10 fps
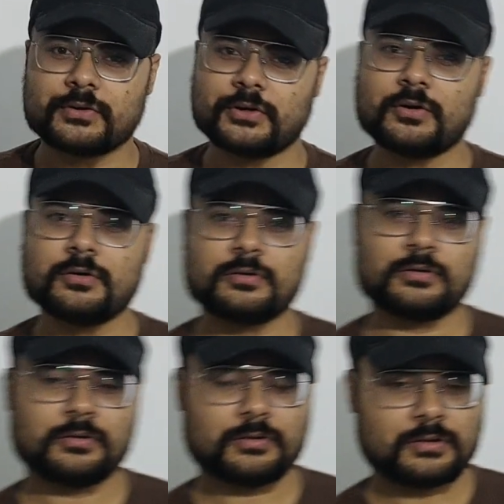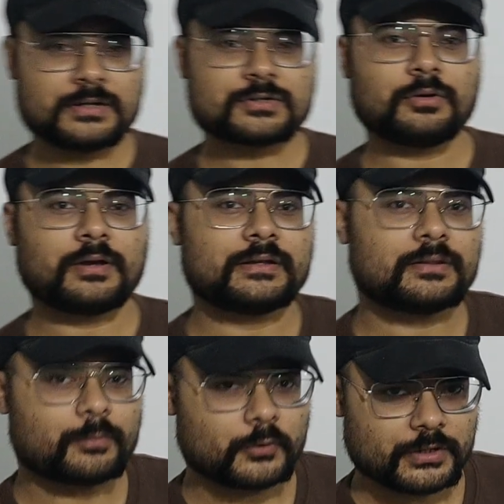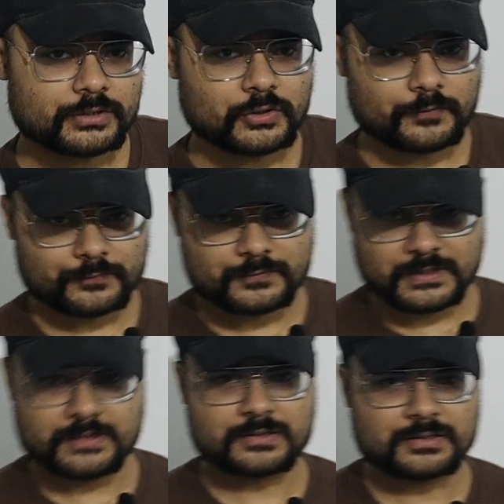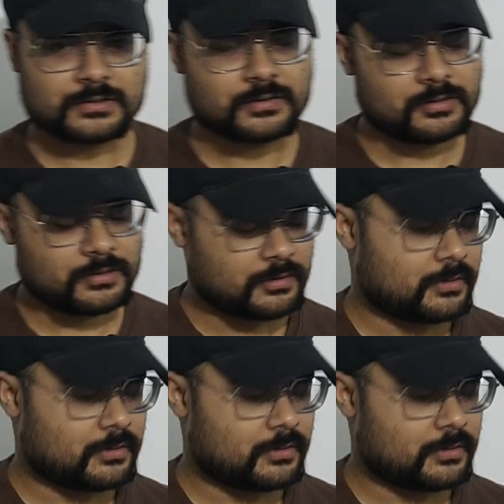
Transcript: this video, let's look at the product of sets.